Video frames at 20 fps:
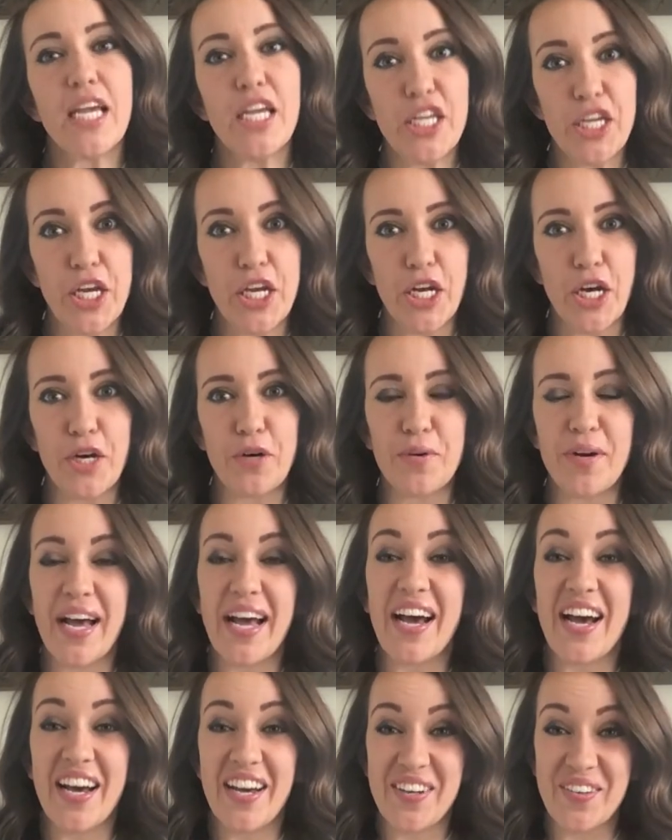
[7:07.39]
you know,
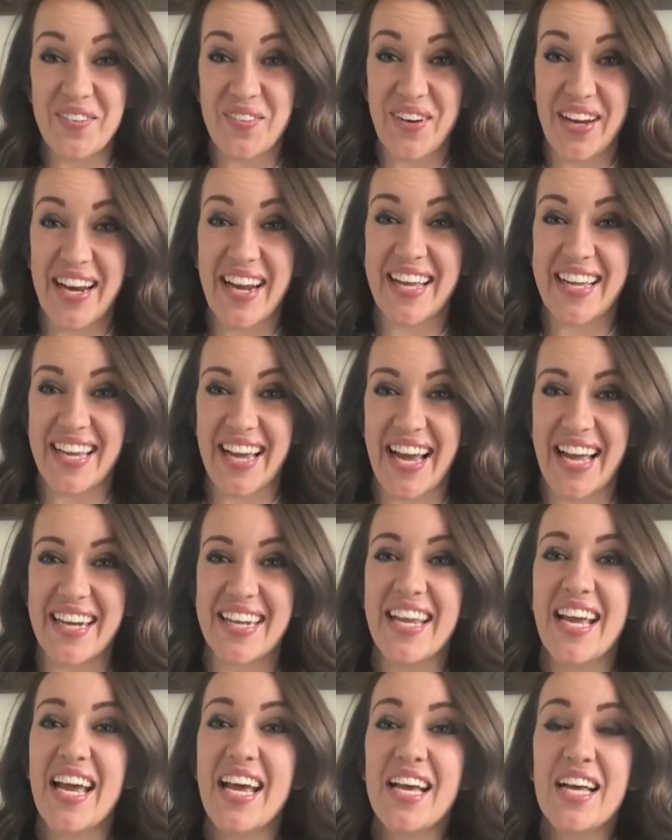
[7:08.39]
when I can.